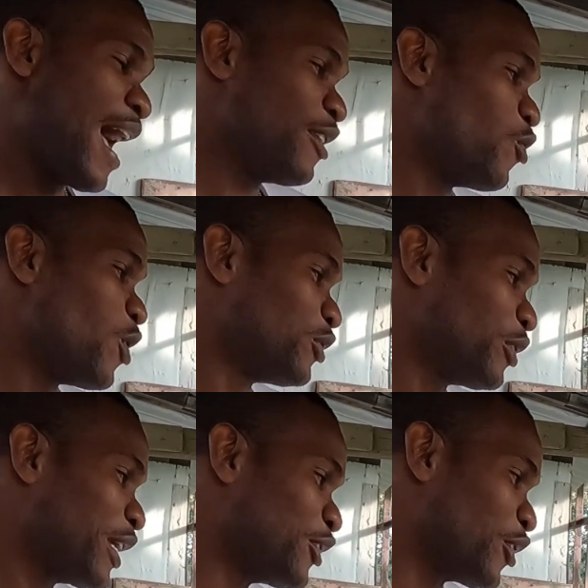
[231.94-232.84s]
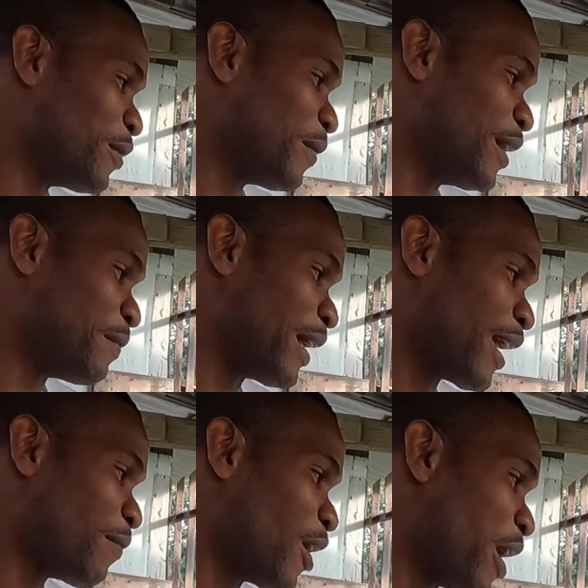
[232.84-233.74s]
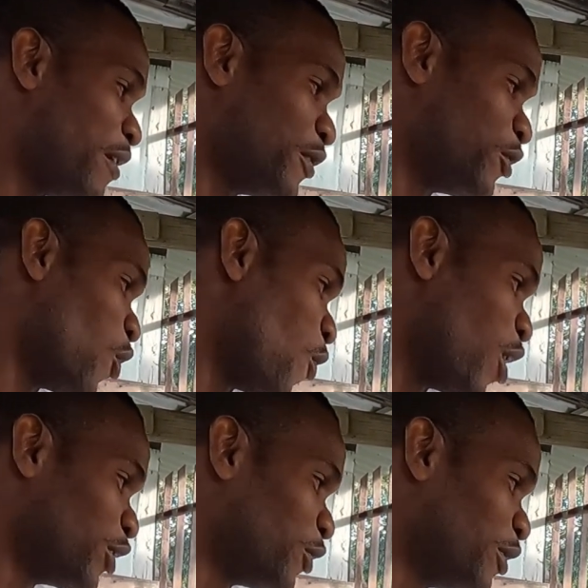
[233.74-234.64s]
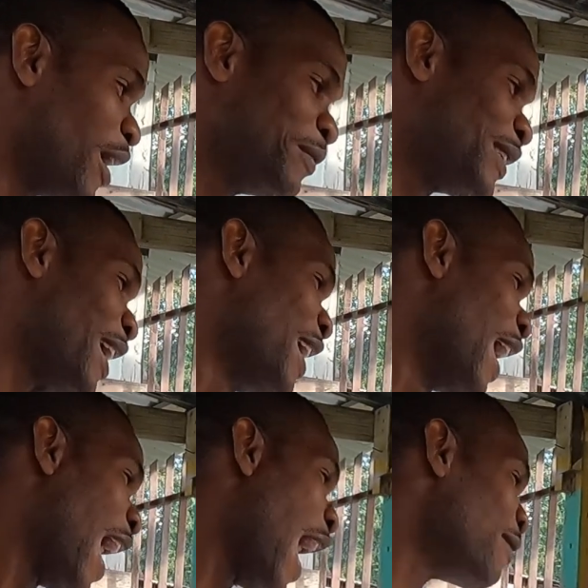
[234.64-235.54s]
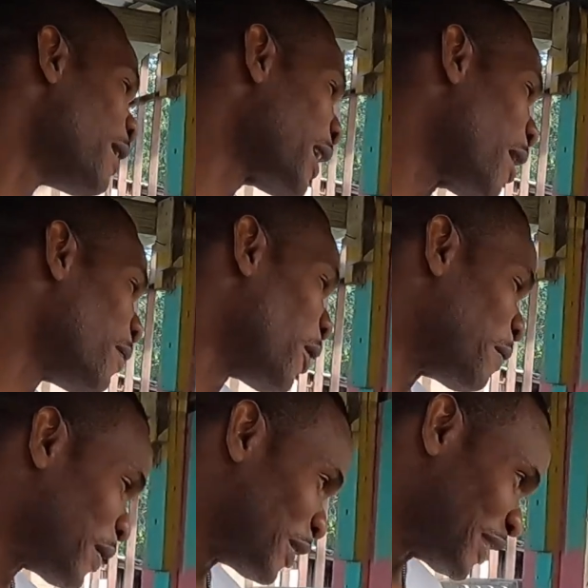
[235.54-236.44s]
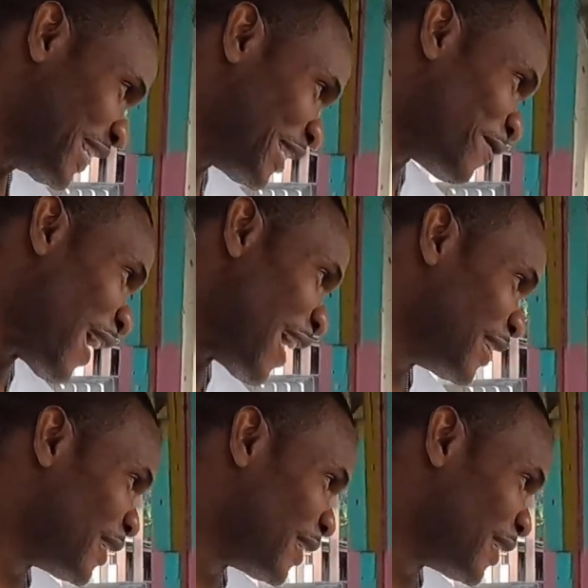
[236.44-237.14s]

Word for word: I don't want to catch you in, in, my camera if you don't want to. You know Actually, my camera person, it's fine.